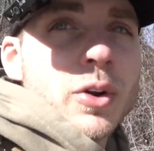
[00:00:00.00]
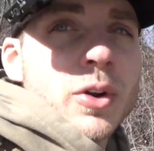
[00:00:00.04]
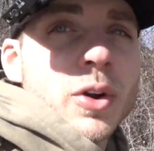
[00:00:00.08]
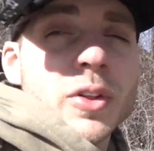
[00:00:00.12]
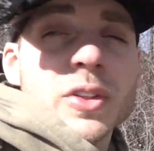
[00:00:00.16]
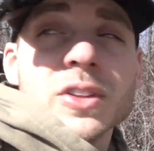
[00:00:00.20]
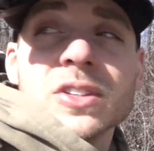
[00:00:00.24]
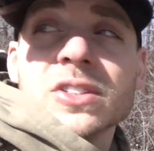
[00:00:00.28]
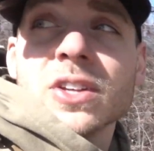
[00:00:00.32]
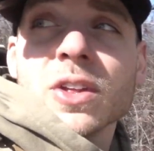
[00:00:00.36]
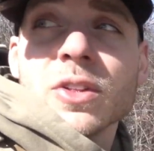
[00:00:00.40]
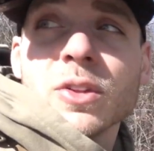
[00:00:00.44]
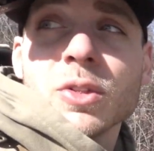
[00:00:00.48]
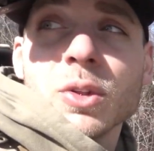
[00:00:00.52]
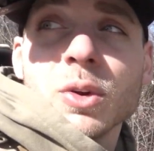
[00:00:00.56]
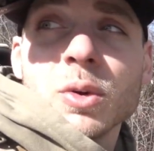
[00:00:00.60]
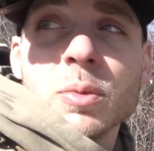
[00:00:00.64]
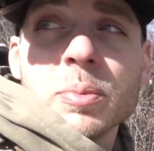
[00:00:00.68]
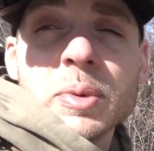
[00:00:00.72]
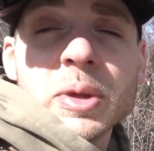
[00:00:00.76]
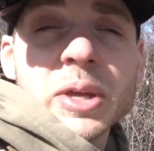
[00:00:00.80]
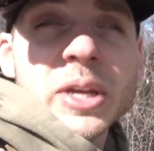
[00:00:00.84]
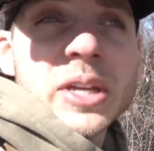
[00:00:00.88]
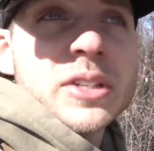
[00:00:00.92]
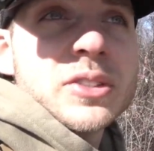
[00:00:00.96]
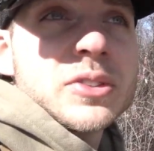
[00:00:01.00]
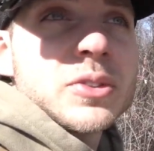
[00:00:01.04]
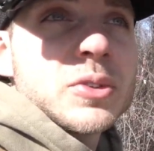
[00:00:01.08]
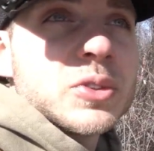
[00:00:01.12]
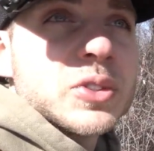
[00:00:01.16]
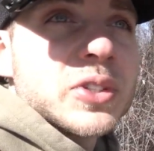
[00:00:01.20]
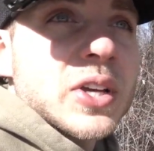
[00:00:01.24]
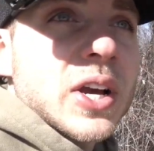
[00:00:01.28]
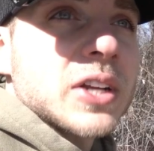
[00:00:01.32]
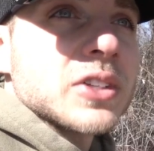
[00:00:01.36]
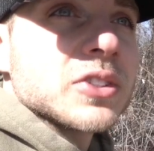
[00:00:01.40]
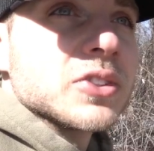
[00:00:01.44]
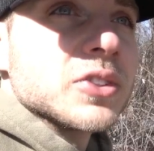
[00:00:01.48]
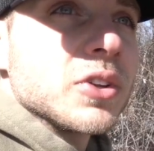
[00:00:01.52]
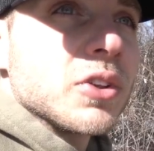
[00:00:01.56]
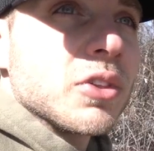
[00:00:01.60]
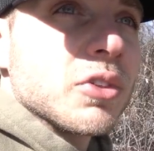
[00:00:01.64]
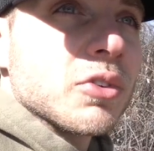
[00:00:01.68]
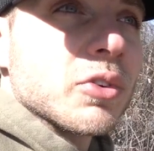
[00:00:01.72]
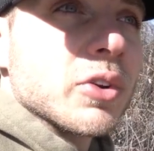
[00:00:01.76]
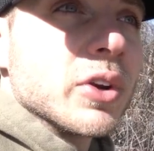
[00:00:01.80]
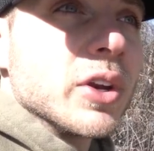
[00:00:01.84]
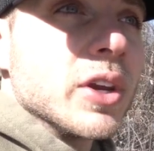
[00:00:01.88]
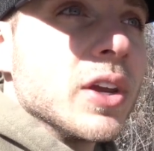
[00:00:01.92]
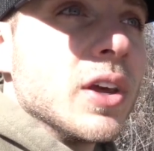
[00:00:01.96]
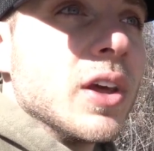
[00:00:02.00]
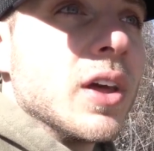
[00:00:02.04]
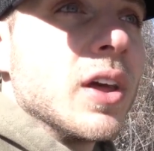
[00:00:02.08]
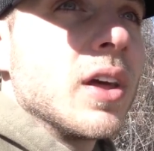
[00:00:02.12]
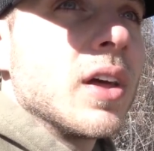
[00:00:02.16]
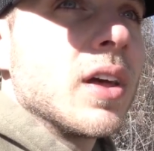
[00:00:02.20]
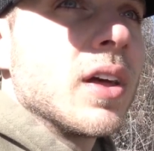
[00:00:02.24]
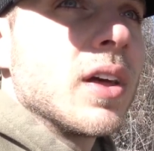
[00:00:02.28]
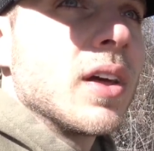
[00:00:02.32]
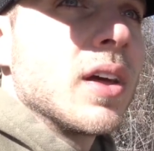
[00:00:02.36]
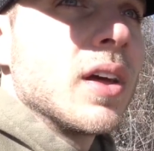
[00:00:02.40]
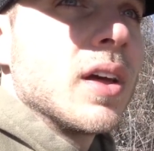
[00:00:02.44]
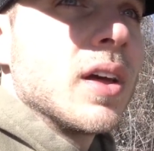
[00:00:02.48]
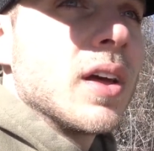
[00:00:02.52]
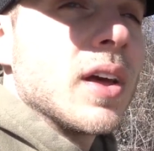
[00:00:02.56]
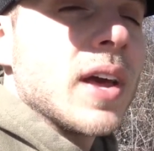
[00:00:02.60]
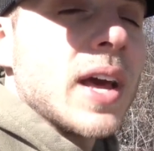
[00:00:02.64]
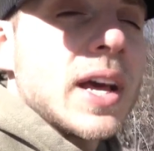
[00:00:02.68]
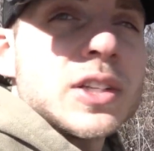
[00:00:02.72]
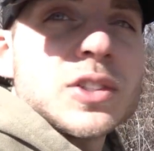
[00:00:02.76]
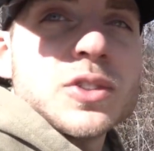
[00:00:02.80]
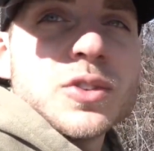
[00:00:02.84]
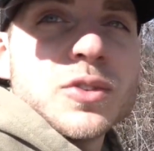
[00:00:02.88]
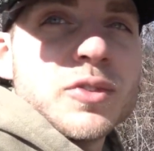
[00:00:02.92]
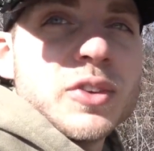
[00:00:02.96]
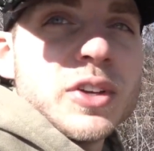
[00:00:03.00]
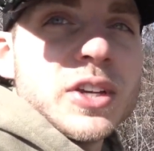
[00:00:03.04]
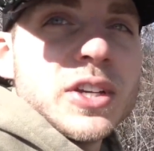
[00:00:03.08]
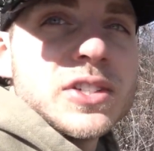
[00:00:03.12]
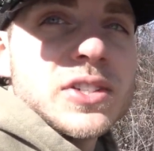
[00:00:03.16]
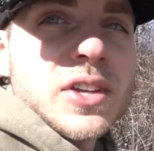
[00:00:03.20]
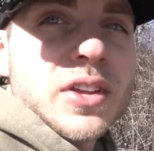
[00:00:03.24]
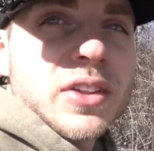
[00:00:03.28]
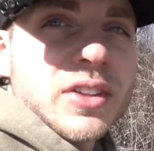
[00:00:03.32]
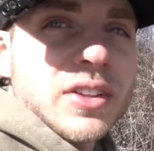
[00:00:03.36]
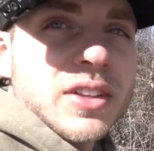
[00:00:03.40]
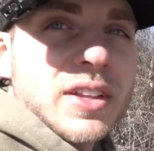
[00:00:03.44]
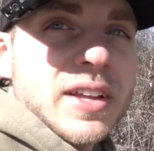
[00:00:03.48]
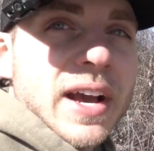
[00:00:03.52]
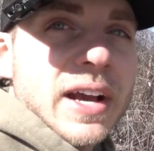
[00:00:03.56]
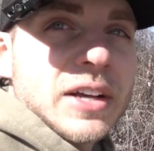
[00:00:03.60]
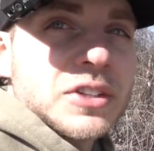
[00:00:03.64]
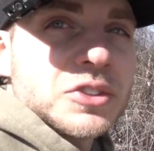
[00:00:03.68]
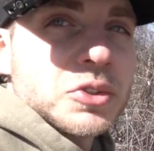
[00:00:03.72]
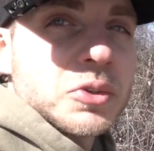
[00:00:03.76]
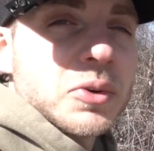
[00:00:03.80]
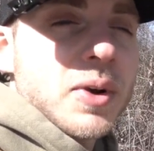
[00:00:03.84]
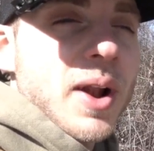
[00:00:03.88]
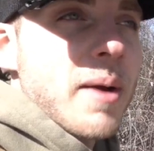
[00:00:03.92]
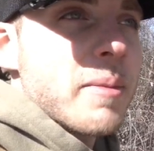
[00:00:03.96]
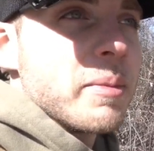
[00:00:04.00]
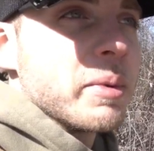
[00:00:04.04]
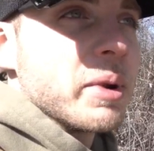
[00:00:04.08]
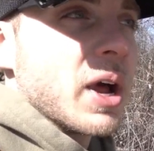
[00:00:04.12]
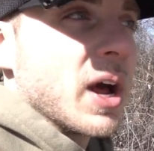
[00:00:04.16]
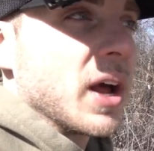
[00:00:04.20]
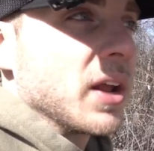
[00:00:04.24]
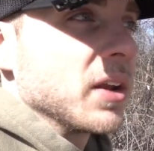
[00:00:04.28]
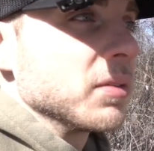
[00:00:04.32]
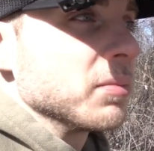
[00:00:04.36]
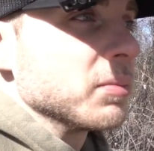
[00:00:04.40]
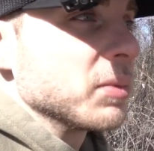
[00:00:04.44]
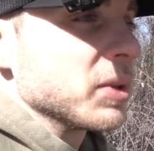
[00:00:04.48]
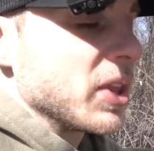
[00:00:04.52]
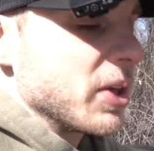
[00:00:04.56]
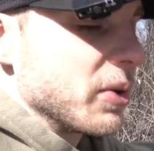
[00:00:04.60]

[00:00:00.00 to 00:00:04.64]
on this other little piece. There was actually 3 SUVs. I think the guys were rabbit hunting, but